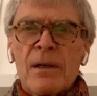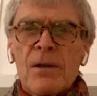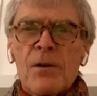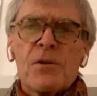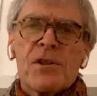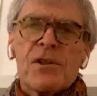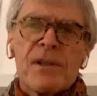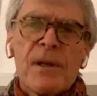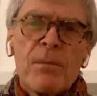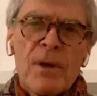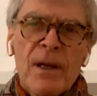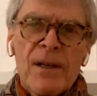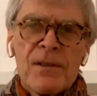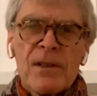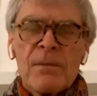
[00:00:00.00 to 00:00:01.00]
Who's
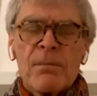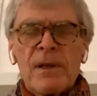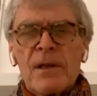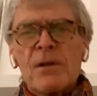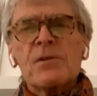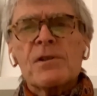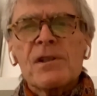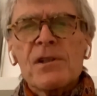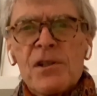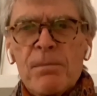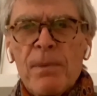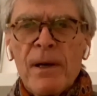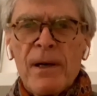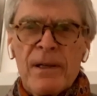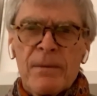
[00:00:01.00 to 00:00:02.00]
stimulated me? Who's
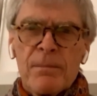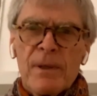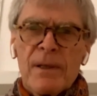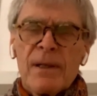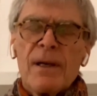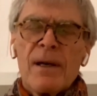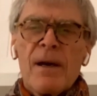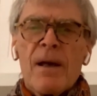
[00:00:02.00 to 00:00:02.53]
inspired me?